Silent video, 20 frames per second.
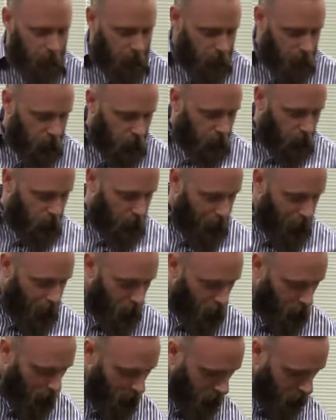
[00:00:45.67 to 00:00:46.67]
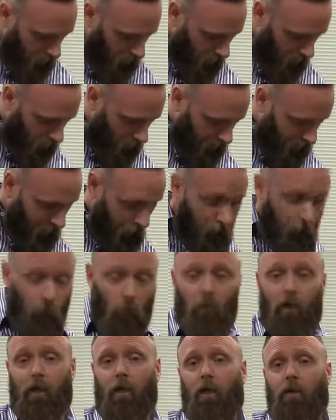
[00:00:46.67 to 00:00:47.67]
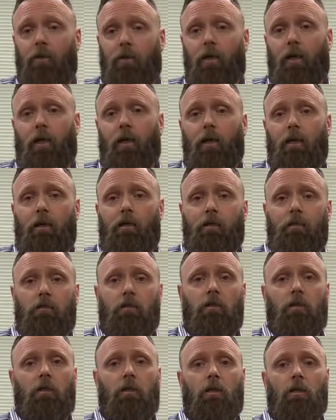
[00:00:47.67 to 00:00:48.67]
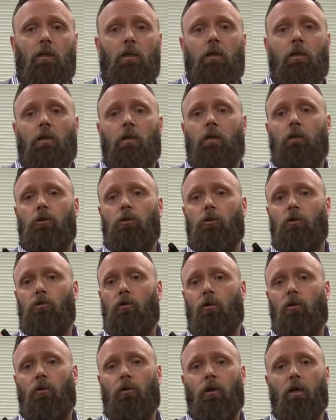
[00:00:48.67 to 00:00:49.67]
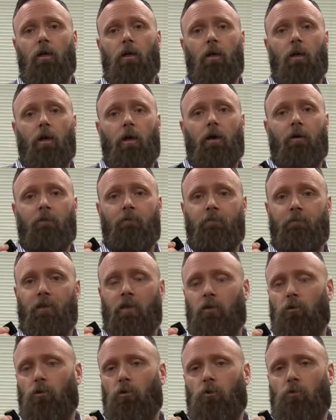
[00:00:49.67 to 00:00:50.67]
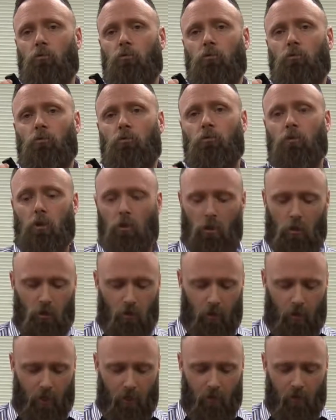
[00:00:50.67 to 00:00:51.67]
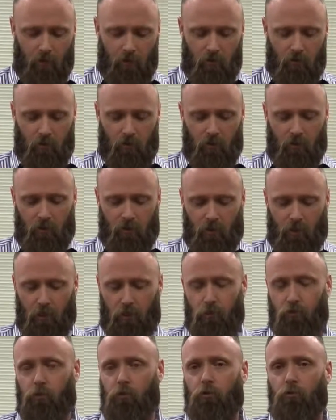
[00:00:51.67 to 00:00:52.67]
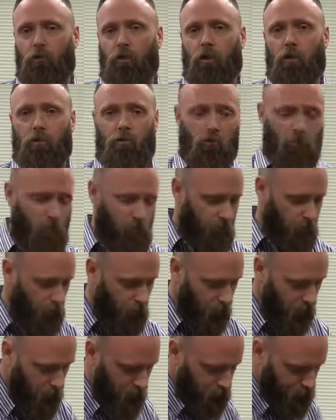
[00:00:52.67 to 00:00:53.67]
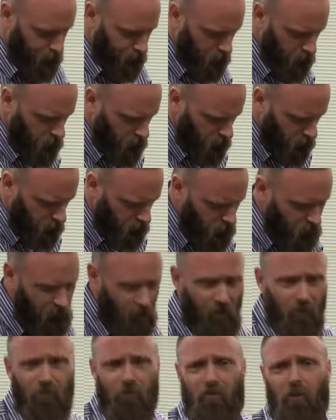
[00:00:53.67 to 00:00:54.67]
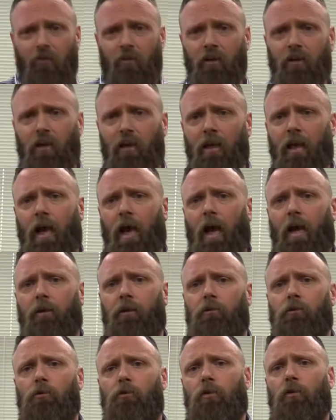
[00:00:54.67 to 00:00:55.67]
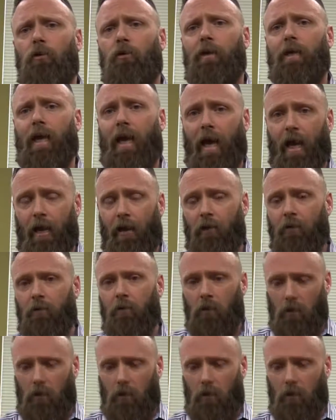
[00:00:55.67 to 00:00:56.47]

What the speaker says: So anyway, the camera we're going to get in today is the 230 V2. Okay, this is the successor to the 230 Vivid and the 230A.